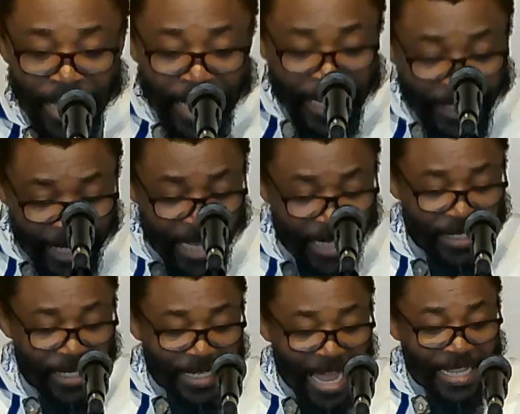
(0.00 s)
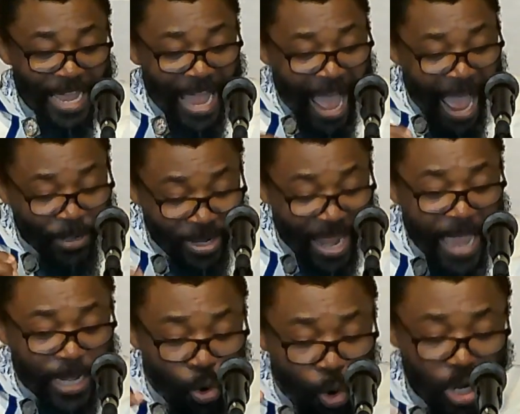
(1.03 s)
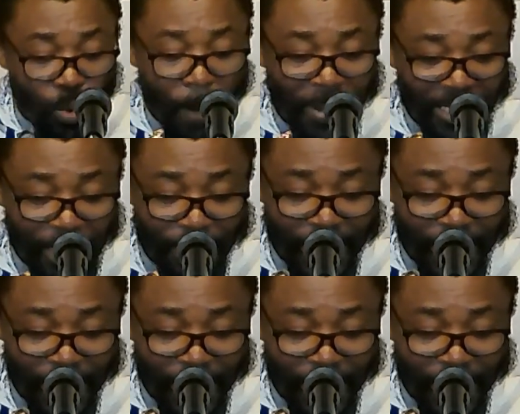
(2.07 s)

It is that Adonai, the Holy One, blessed be